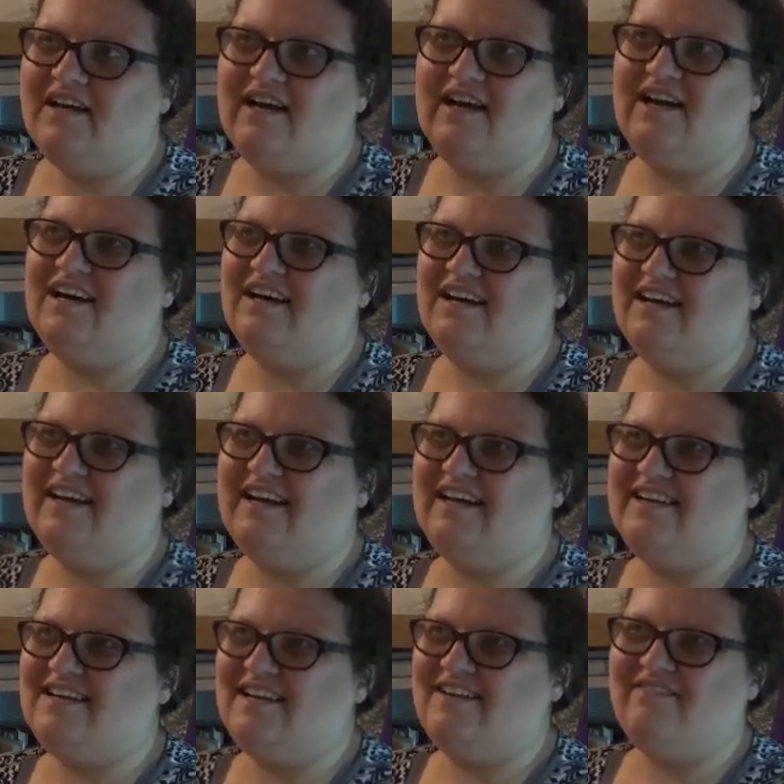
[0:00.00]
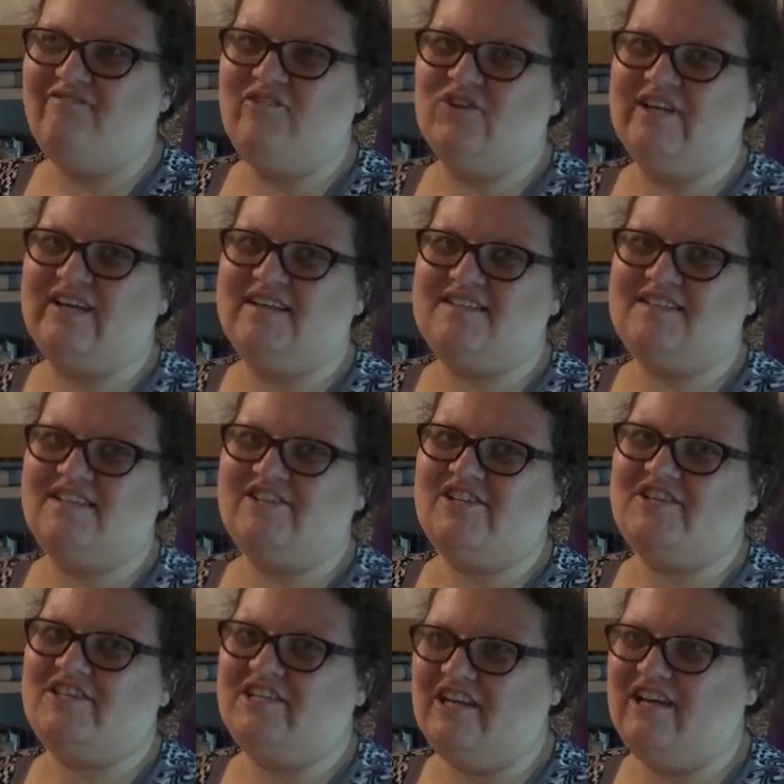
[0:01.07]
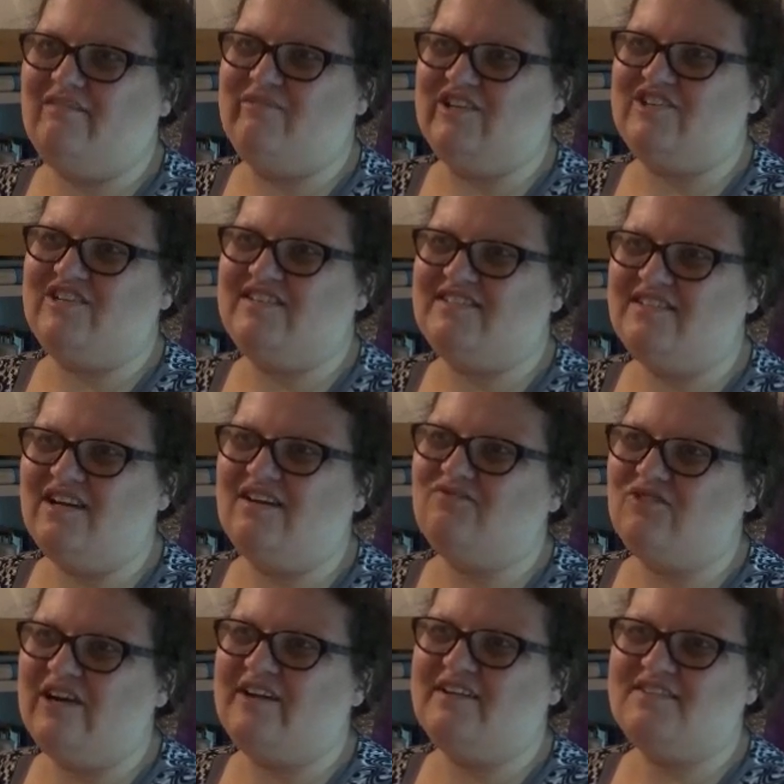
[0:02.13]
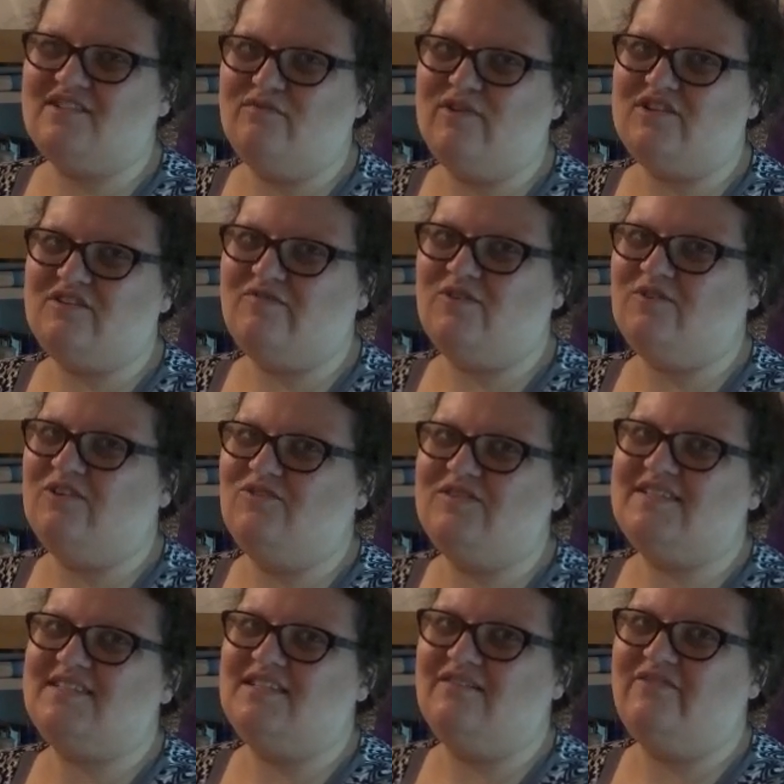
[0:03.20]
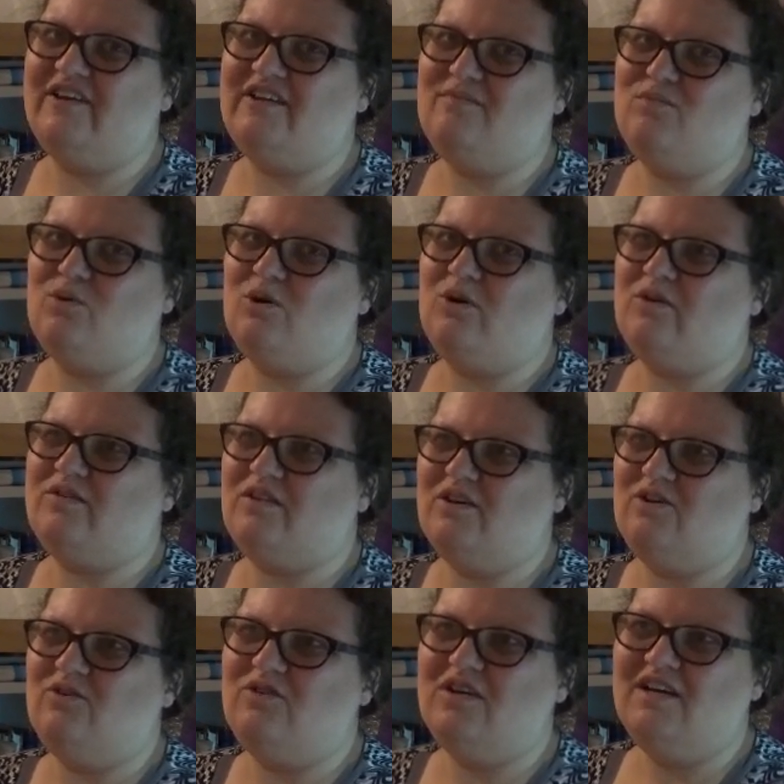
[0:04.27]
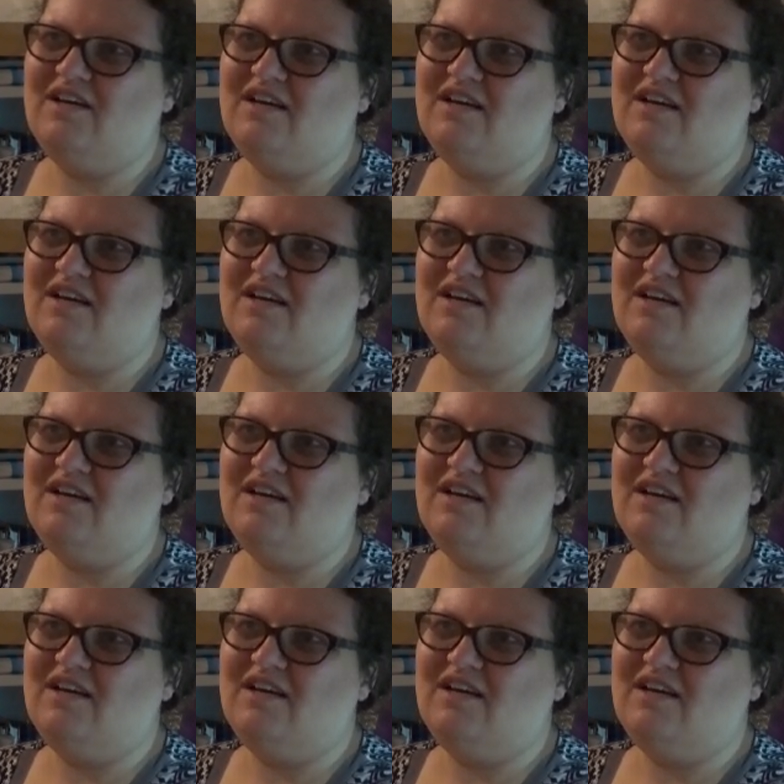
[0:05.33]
Uh, and I feel like it's such a shame that she's not writing so much of her own stuff anymore, though